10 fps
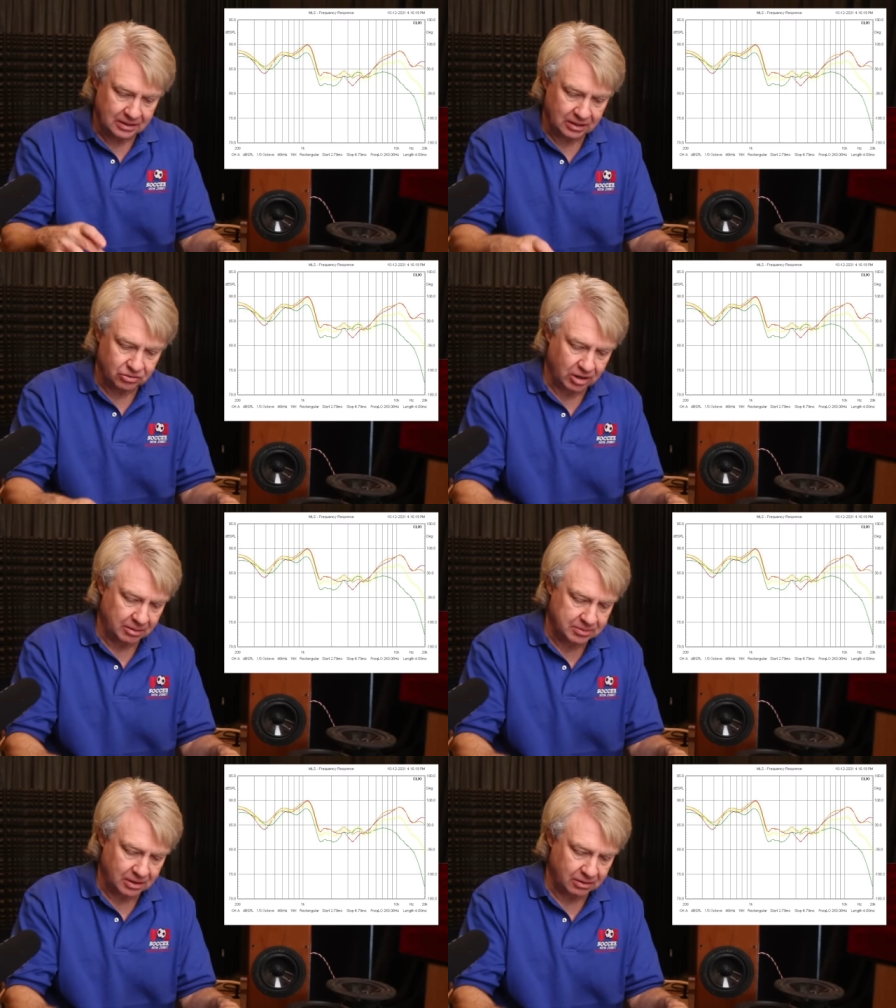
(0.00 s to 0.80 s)
It
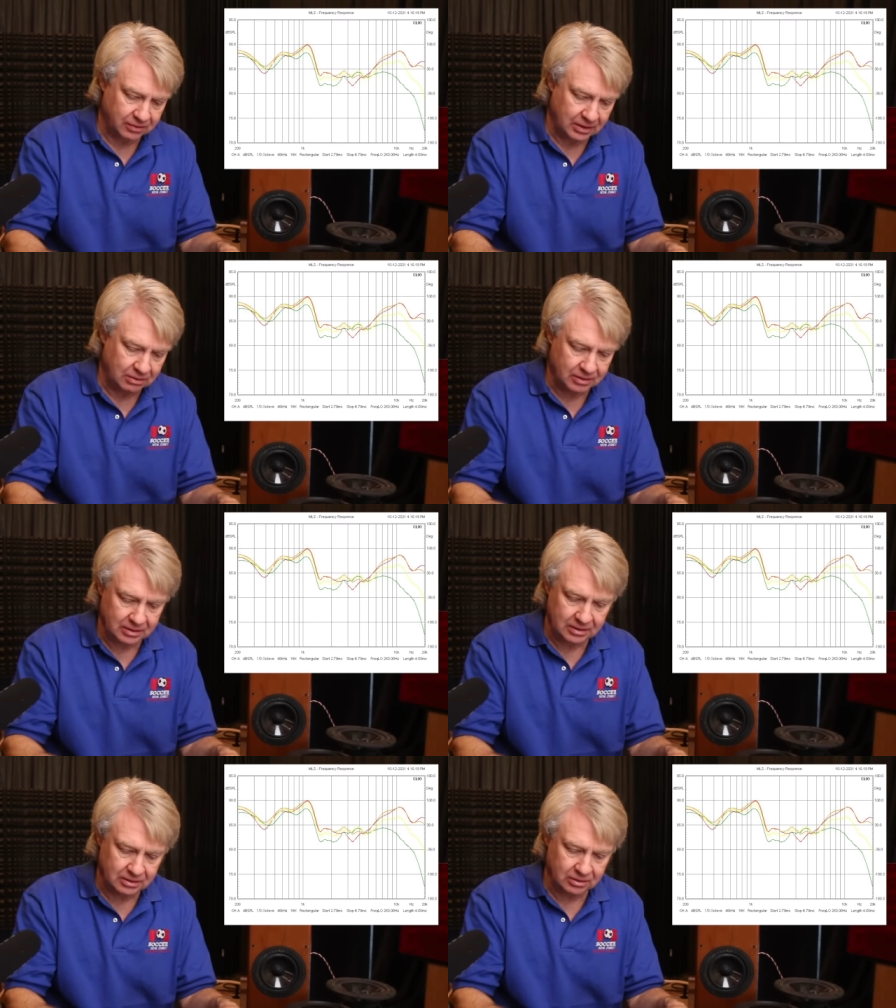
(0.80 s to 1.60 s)
drops off
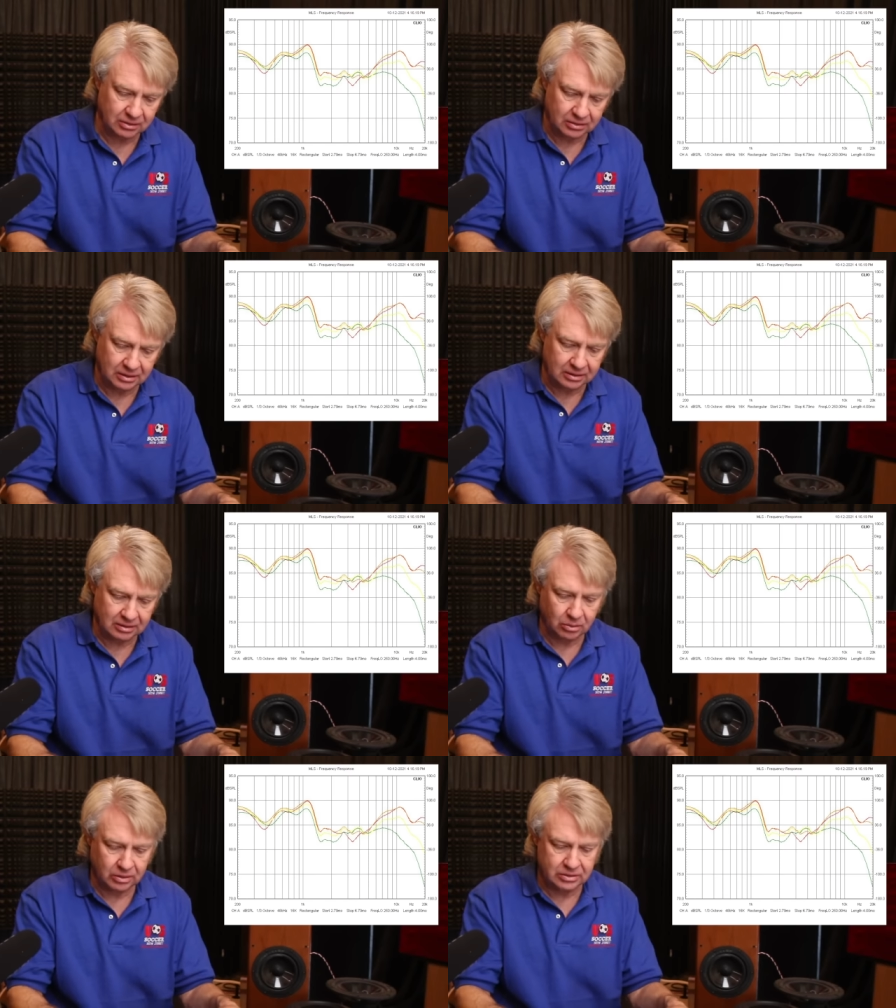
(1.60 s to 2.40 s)
evenly in the in the
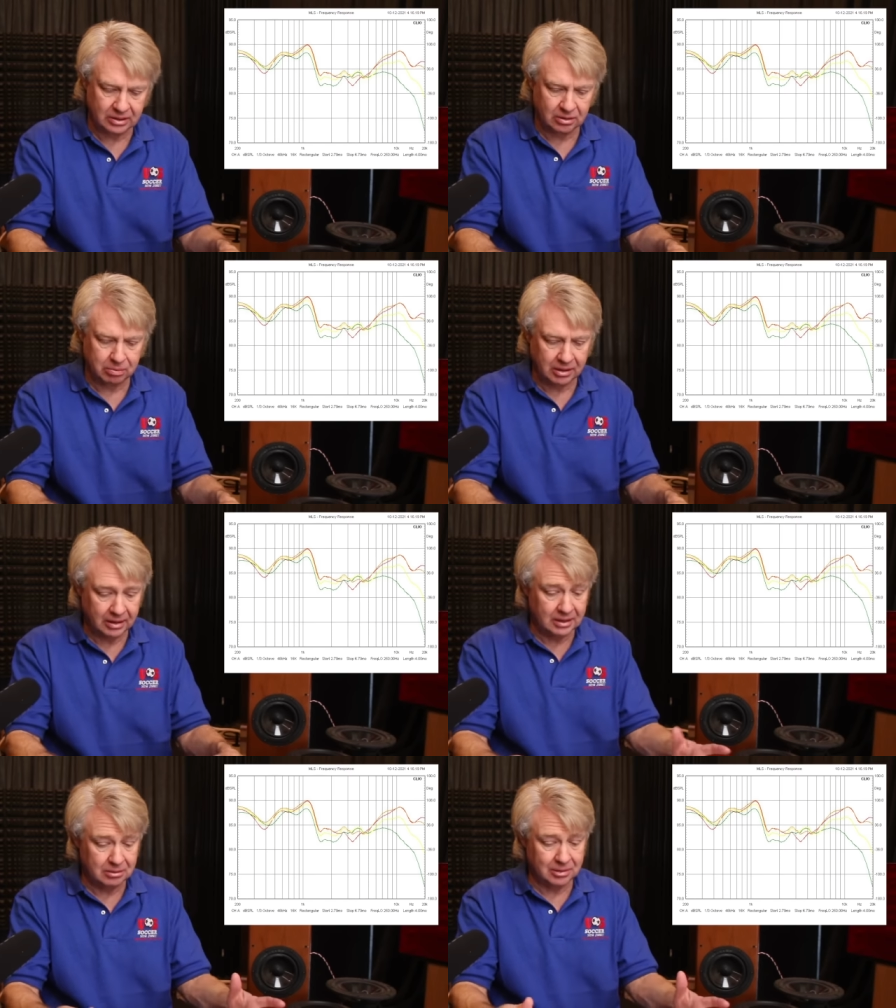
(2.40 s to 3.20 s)
horizontal plane,